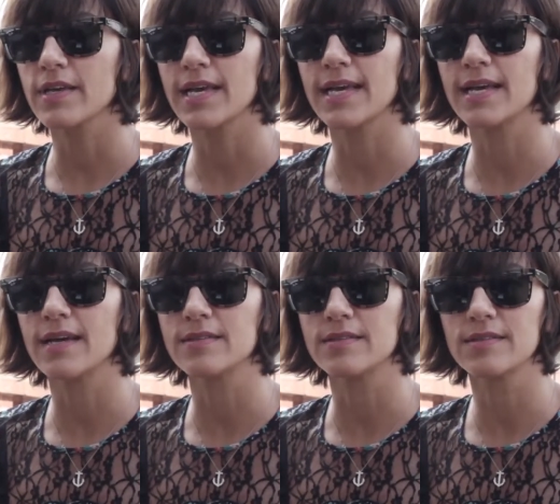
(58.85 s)

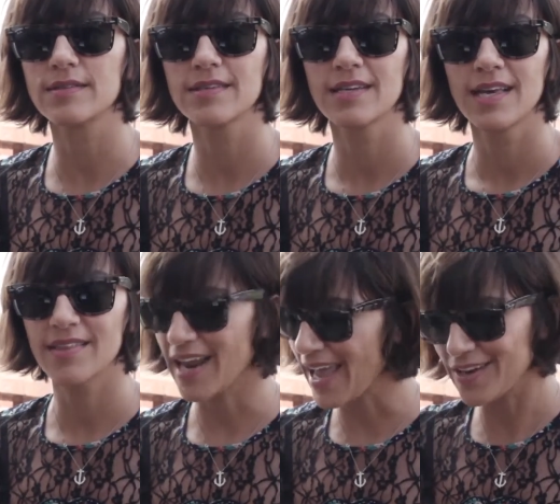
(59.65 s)
And
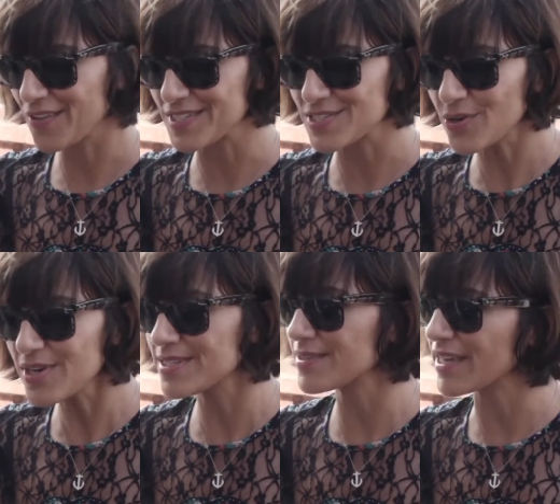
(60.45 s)
then I had all these
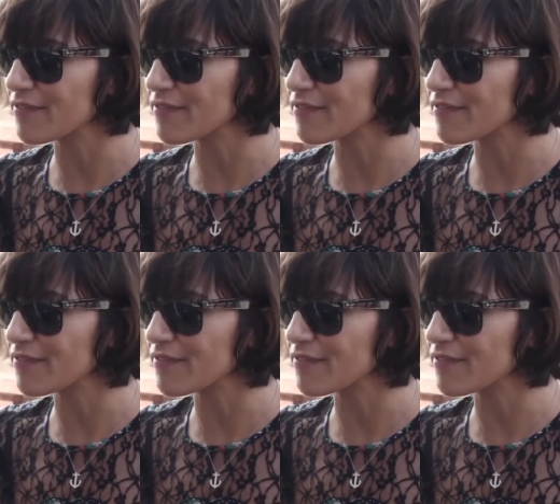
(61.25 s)
stories and I was like,